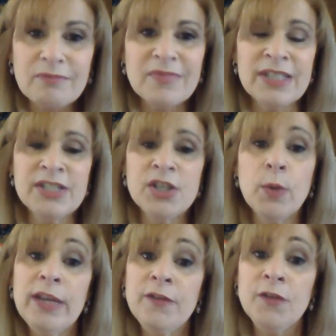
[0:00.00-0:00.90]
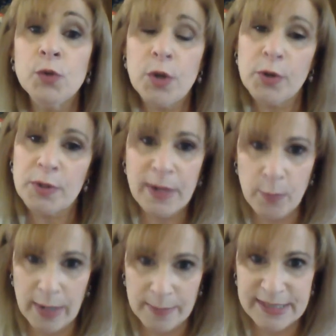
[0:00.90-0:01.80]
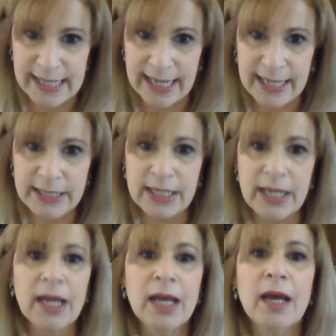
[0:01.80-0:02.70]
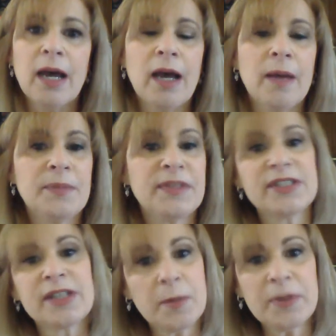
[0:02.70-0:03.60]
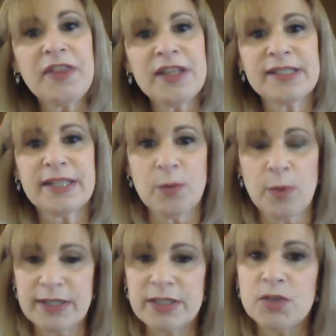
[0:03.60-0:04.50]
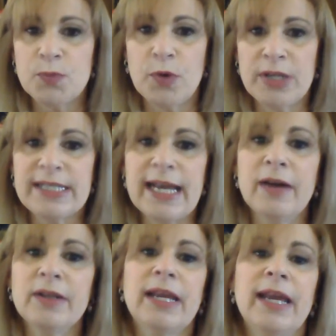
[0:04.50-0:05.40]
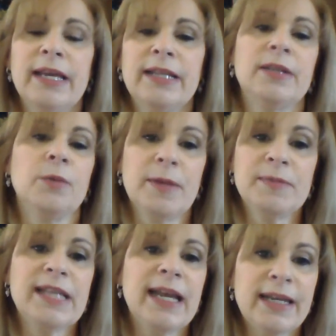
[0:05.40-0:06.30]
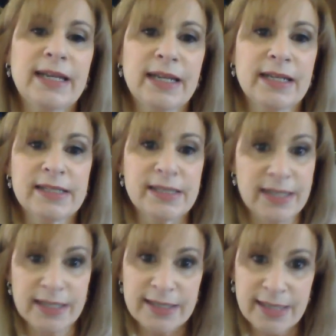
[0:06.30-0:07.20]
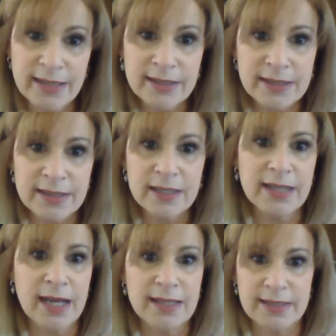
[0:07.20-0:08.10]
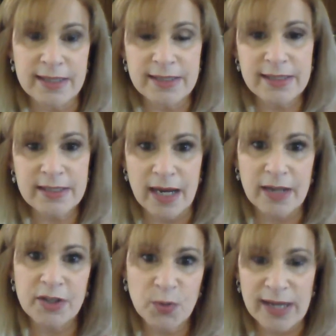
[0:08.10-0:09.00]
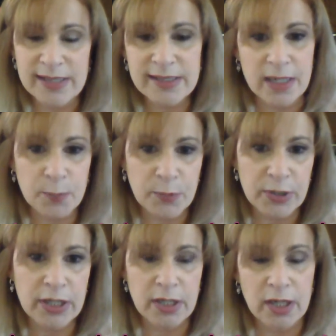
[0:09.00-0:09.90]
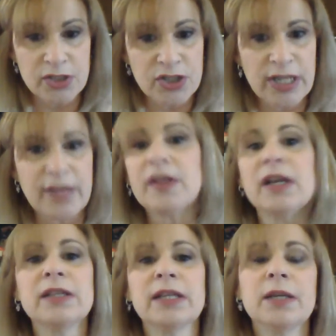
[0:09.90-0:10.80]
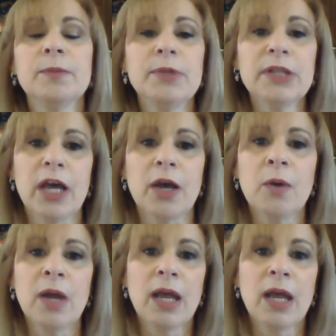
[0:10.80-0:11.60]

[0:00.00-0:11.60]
So if you go to my website, there's a couple of things that I wanted to point out. And the website is knitscents.scentsy.us, and I'll put it underneath and I'll link it below.